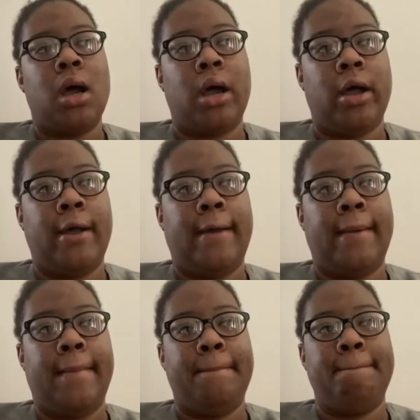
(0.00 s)
so
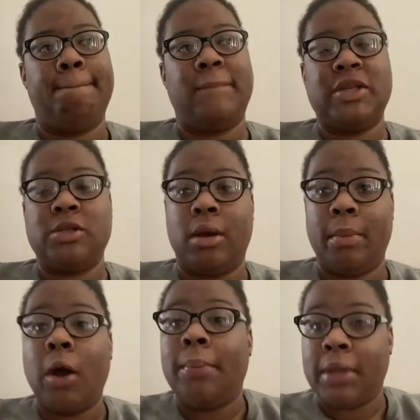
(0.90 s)
I'm
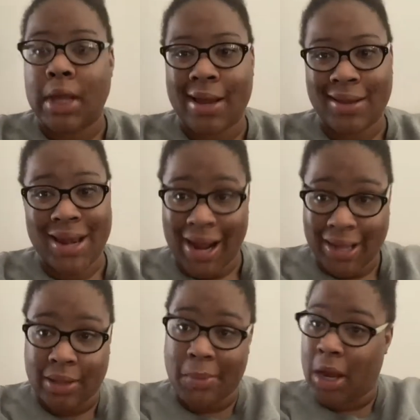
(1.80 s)
hoping that I can
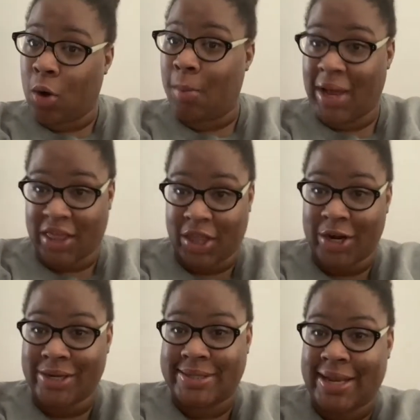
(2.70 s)
knock them out by
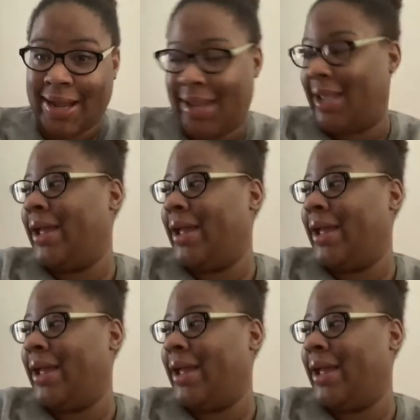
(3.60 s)
Thursday,